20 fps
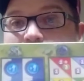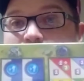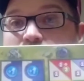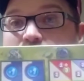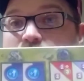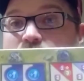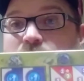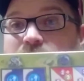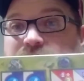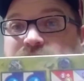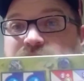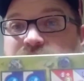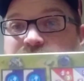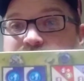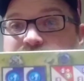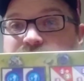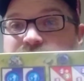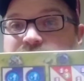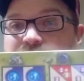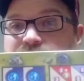what's
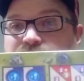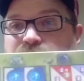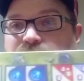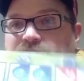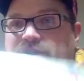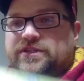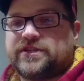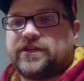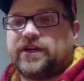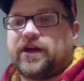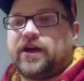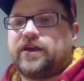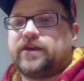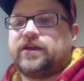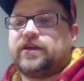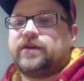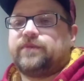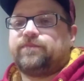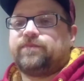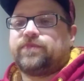underneath printed on
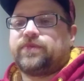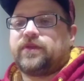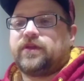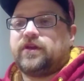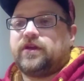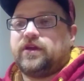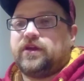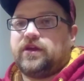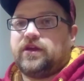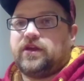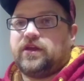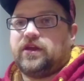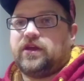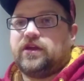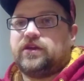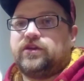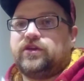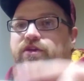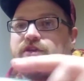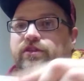it,
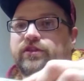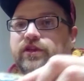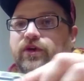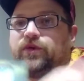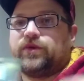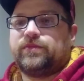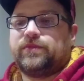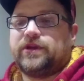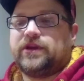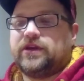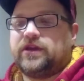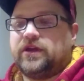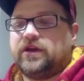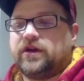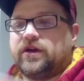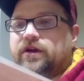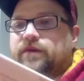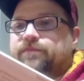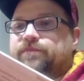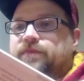and you can load them in
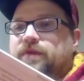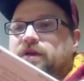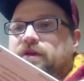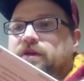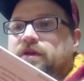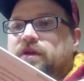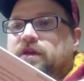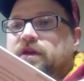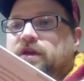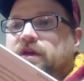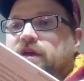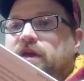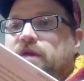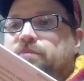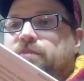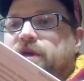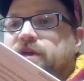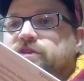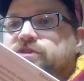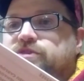here. I
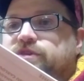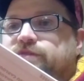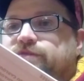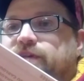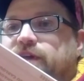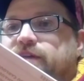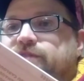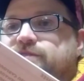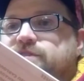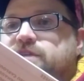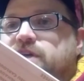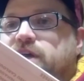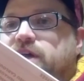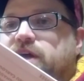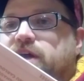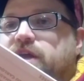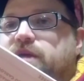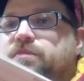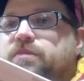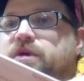might do it if I have
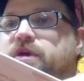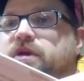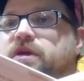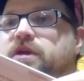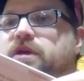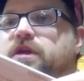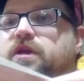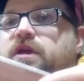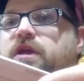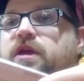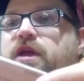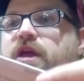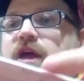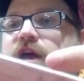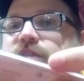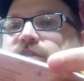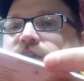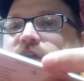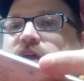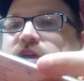time
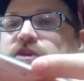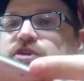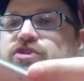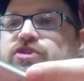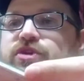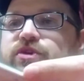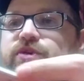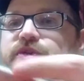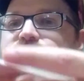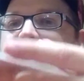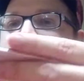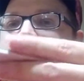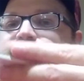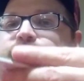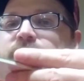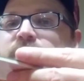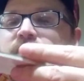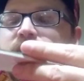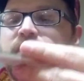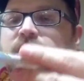at the end to show you.
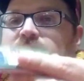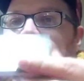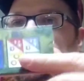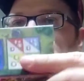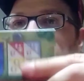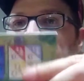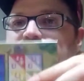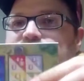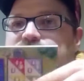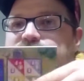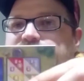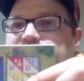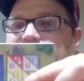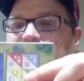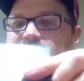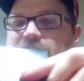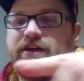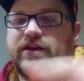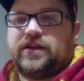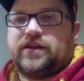Then you just
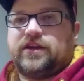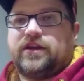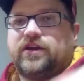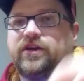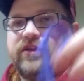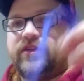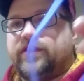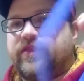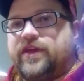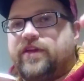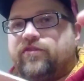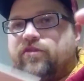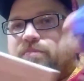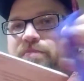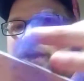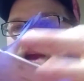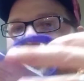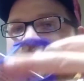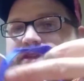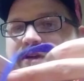slide it in here, and then they have a
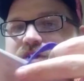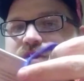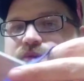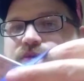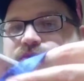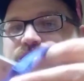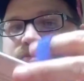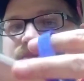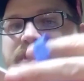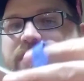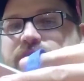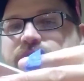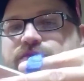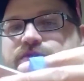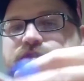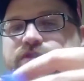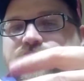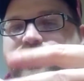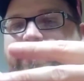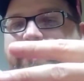band that goes around,
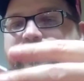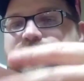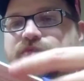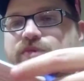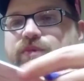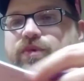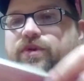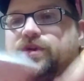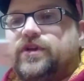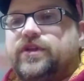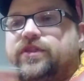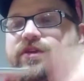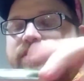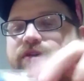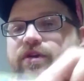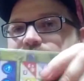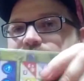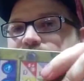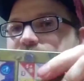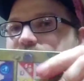so you don't have to worry.
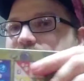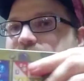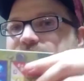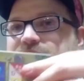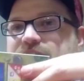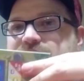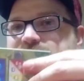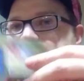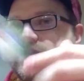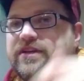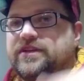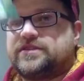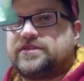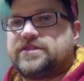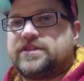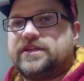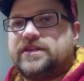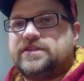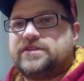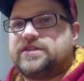
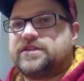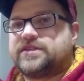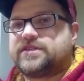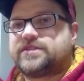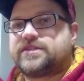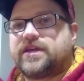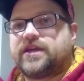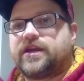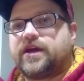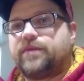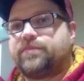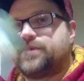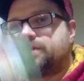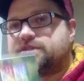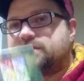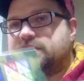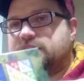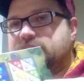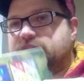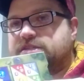It's easy to set up.
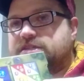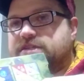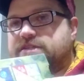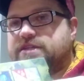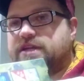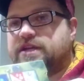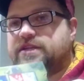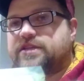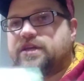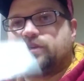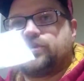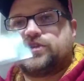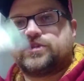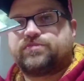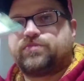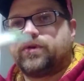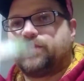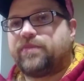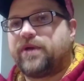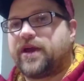It's easy to take down. You just
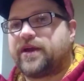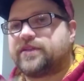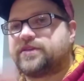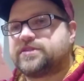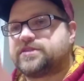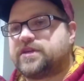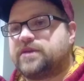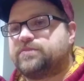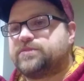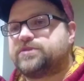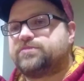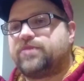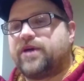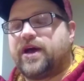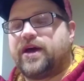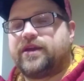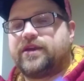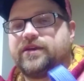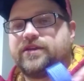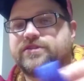put it back in the same
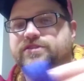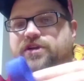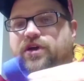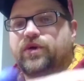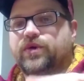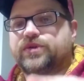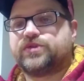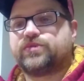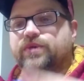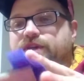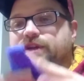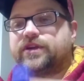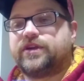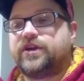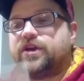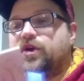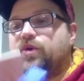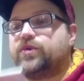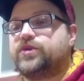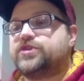spot, and it's always ready to
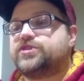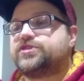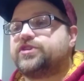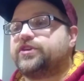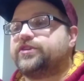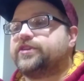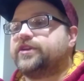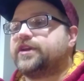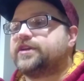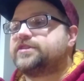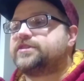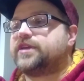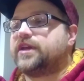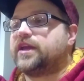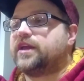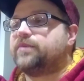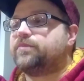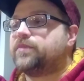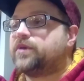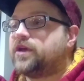go when you start the next
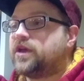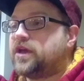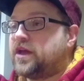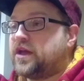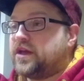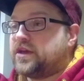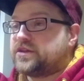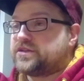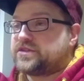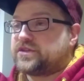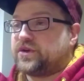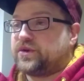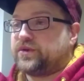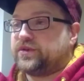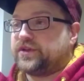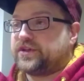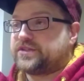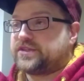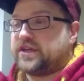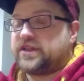game. So it
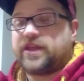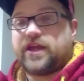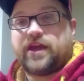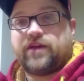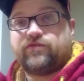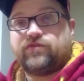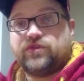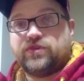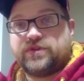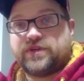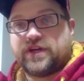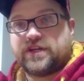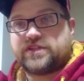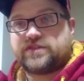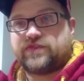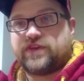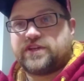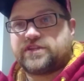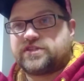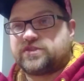looks like they have new dice
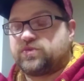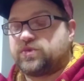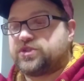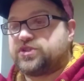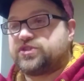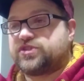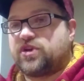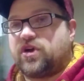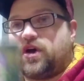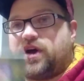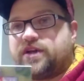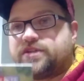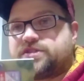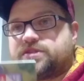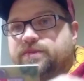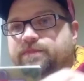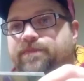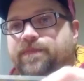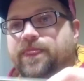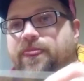faces, which is
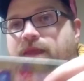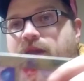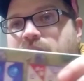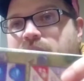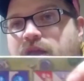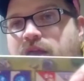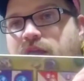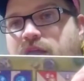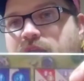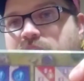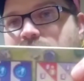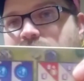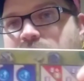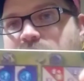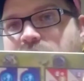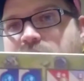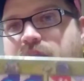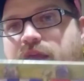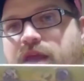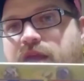awesome.
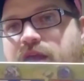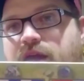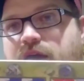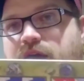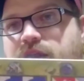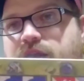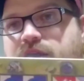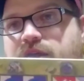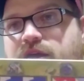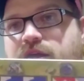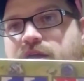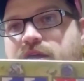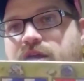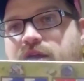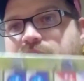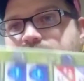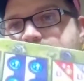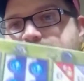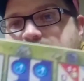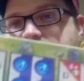And
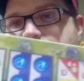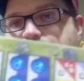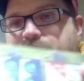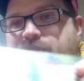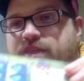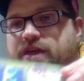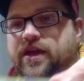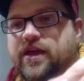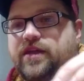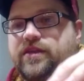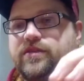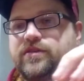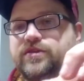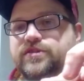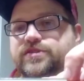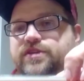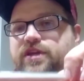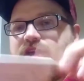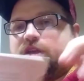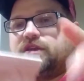on top of that,
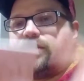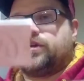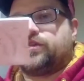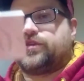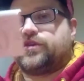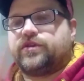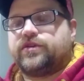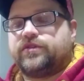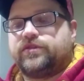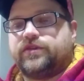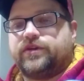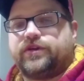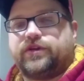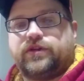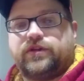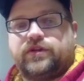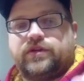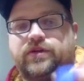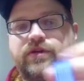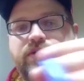there's another
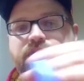little